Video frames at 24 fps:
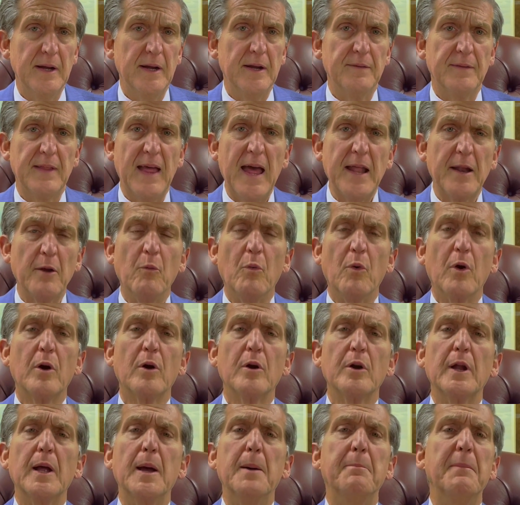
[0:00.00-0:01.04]
And that a
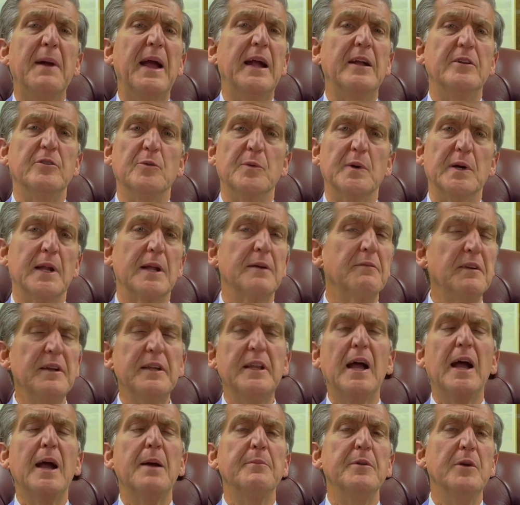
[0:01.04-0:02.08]
word, Emmanuel,
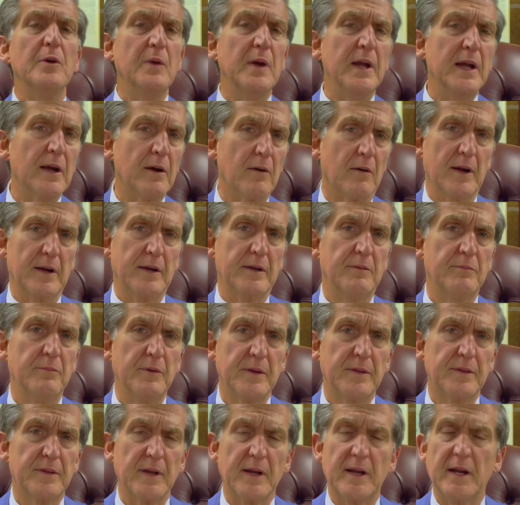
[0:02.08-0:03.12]
every time you hear
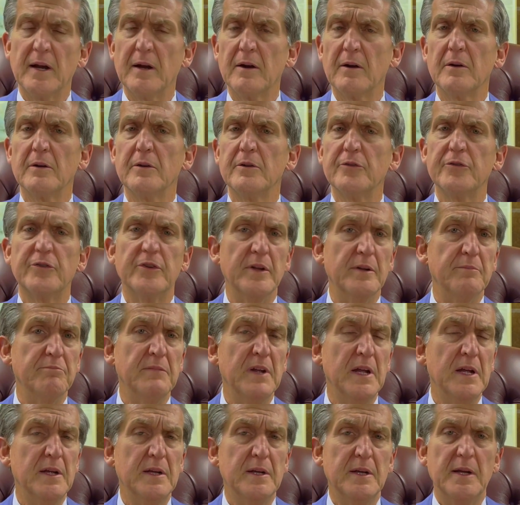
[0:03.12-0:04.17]
it with the carols and